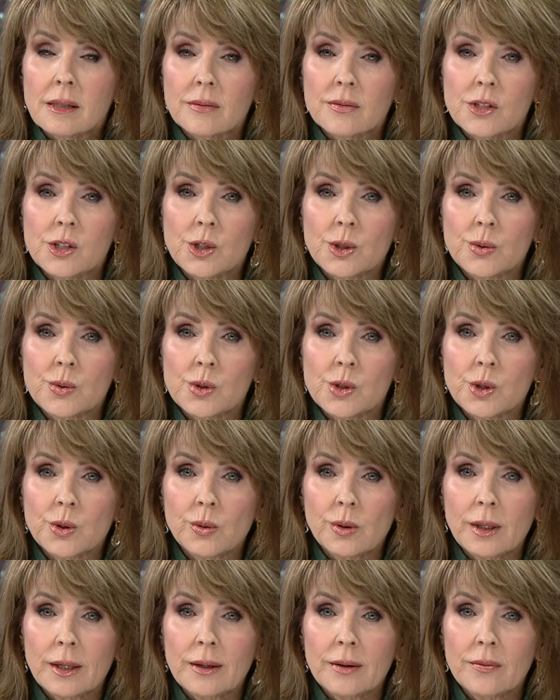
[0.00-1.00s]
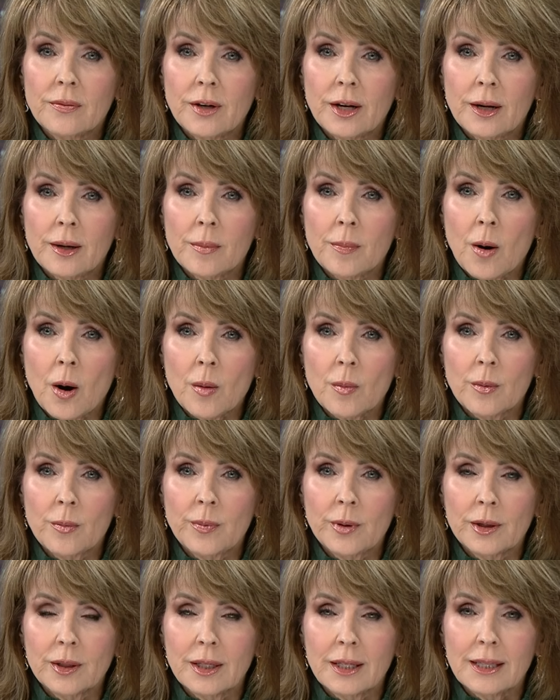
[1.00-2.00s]
of students who live in an apartment
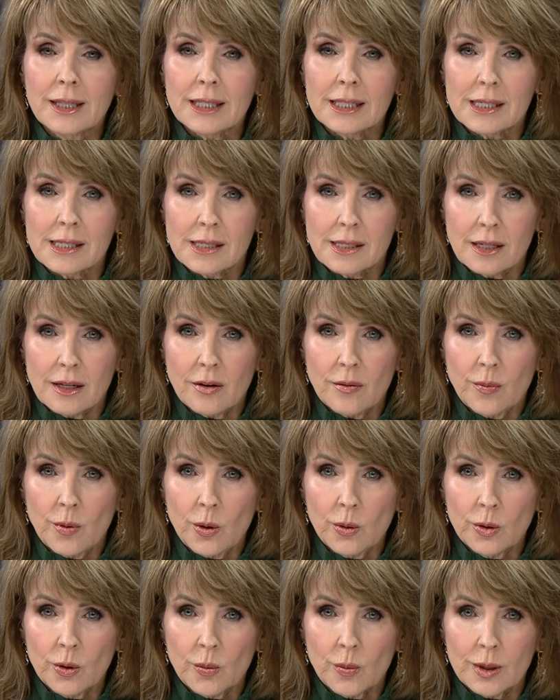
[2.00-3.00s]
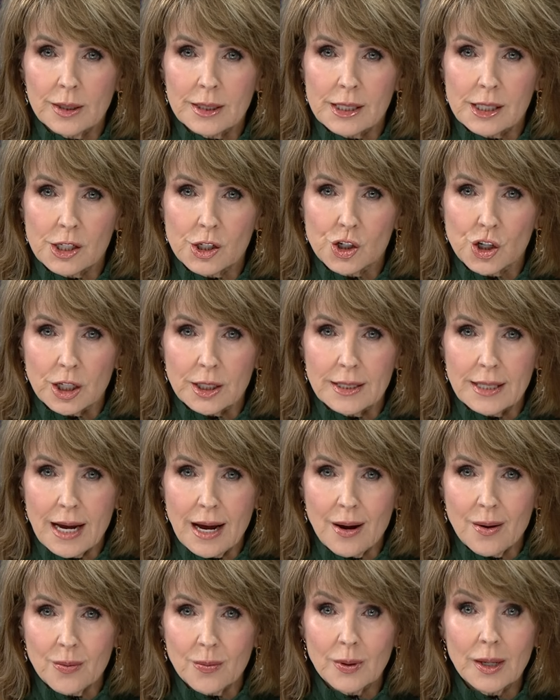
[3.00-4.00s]
building that the city of Boulder wants to shut
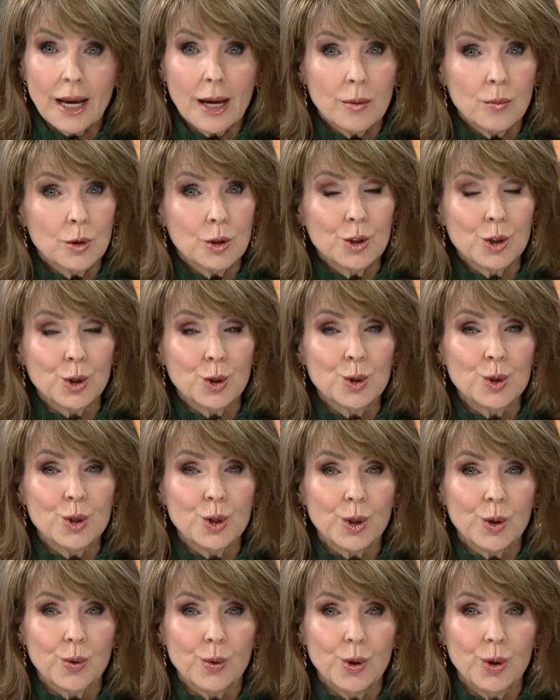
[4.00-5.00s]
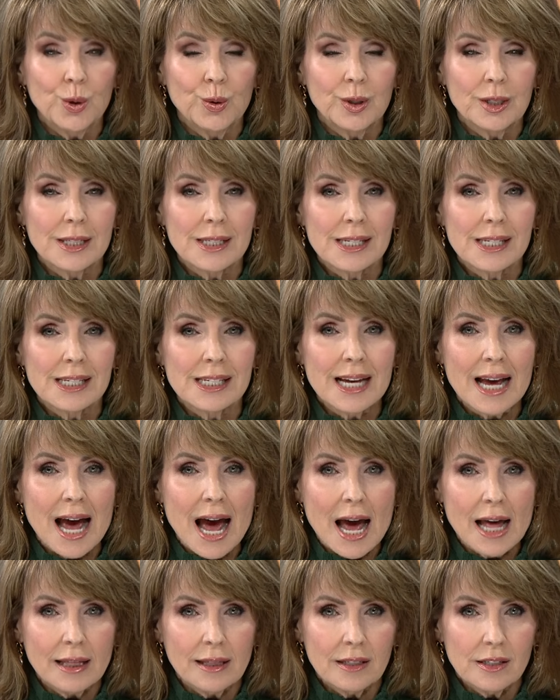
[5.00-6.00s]
down can return to their units,
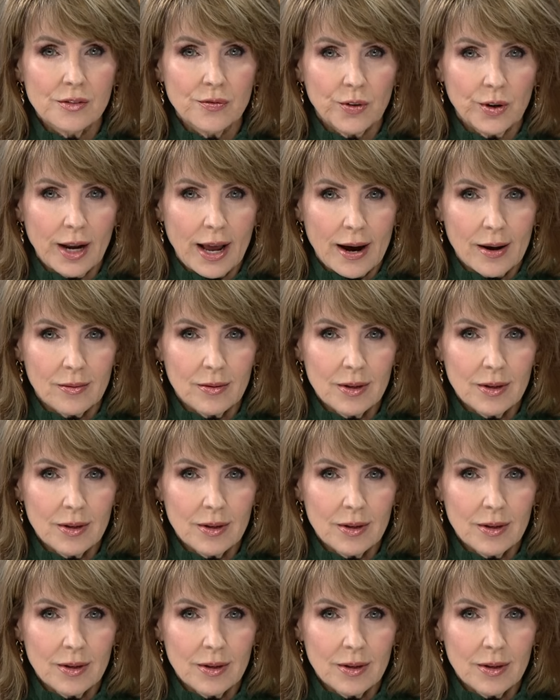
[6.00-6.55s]
at least for now.